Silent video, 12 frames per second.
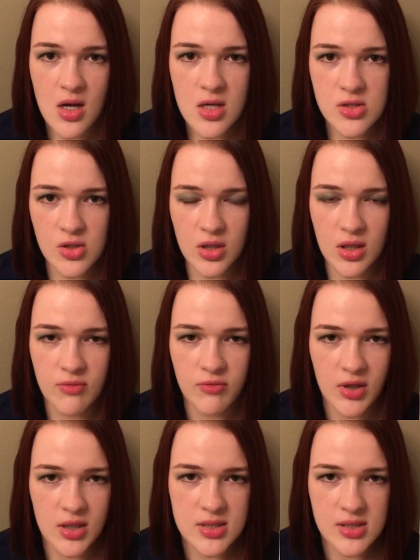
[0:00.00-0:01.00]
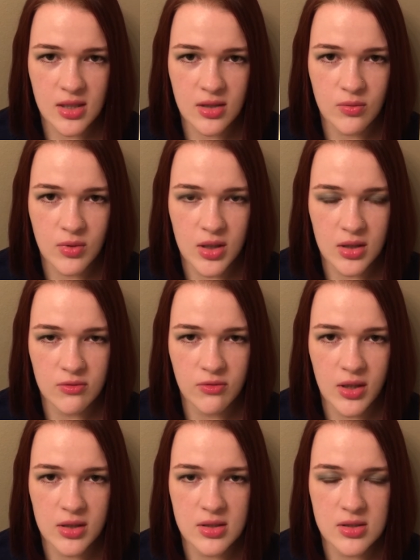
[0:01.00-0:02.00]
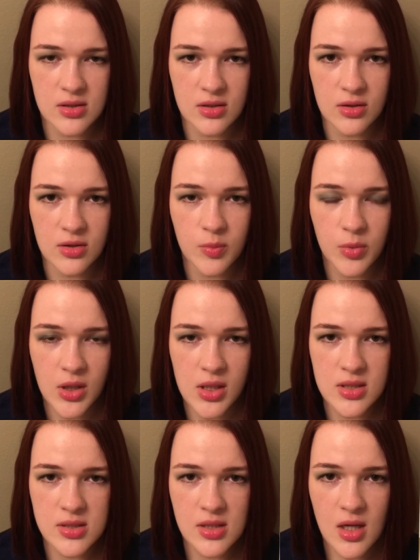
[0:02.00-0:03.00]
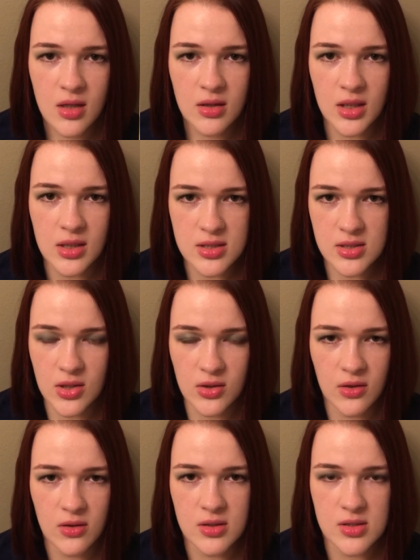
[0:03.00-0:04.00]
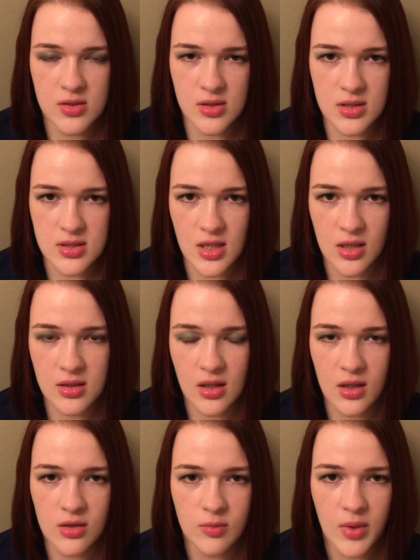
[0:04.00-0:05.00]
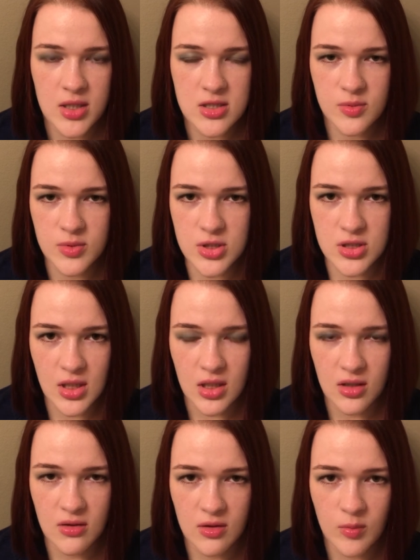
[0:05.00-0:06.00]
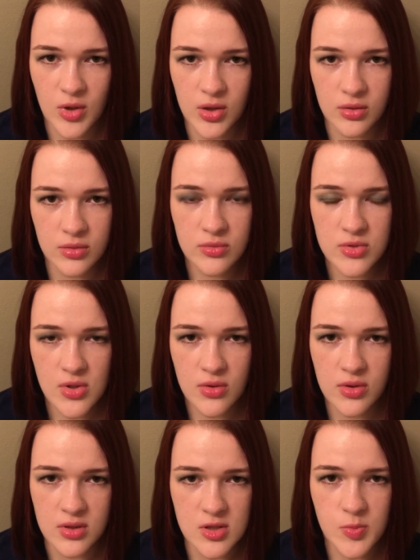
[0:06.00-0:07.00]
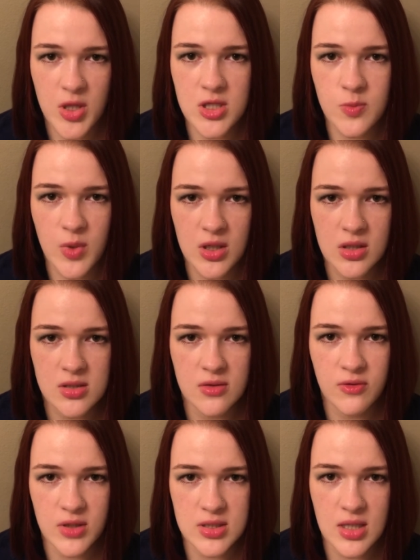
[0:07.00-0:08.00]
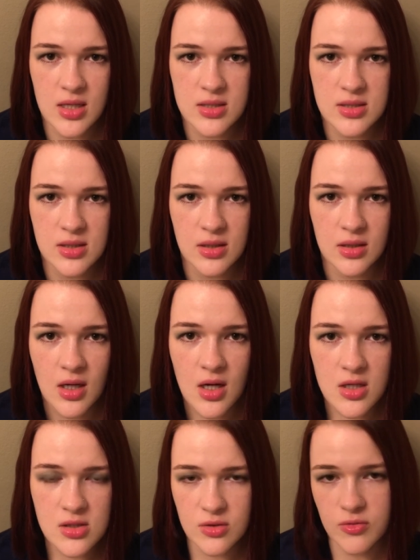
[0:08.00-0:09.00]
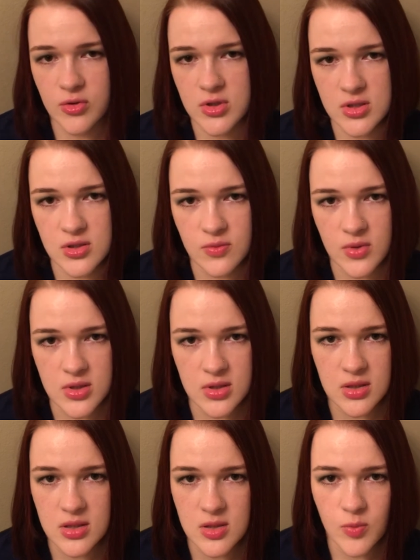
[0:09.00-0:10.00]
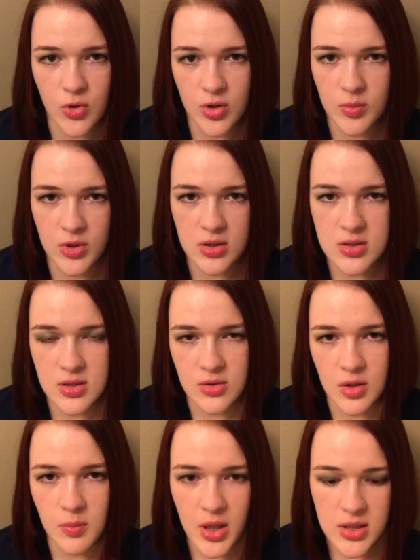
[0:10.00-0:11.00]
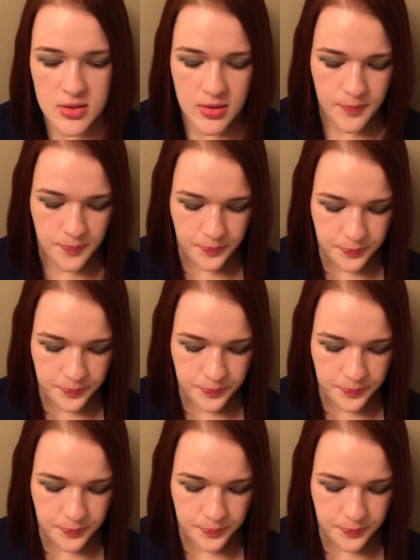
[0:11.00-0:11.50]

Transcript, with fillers: So I get very excited when I can find these at a good price. Not necessarily this exact kind of mask, but just anything by the Oozoo. Their space bears are fantastic. So of course this wasn't a disappointment, it's a great mask.